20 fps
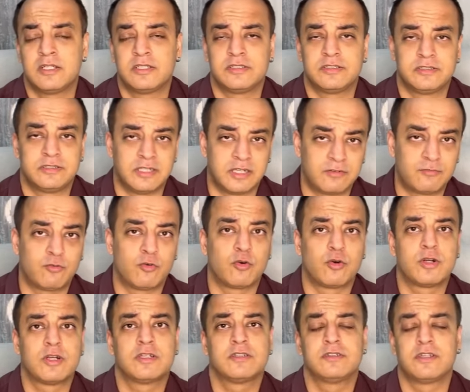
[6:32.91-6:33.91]

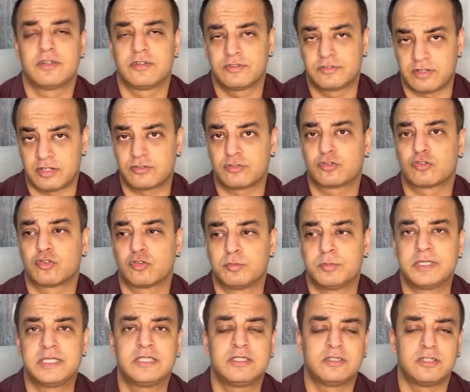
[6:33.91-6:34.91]
Therefore, the results could
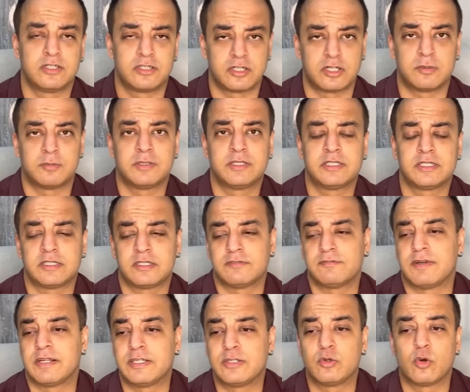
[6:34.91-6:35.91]
be determined in a
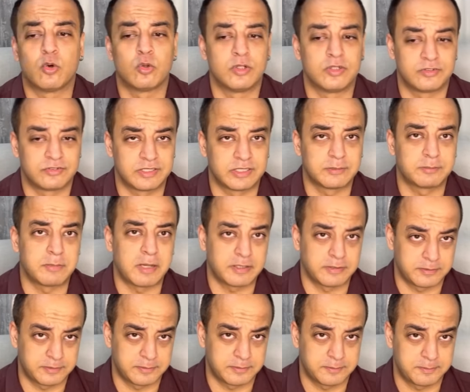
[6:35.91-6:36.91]
very holistic
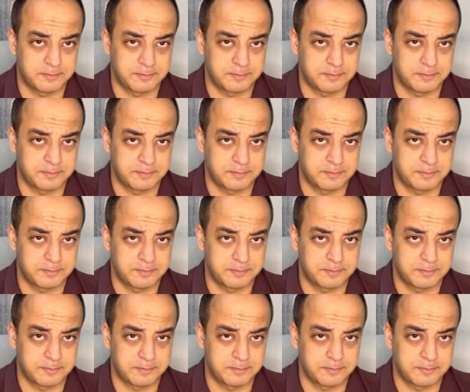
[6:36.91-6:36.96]
manner.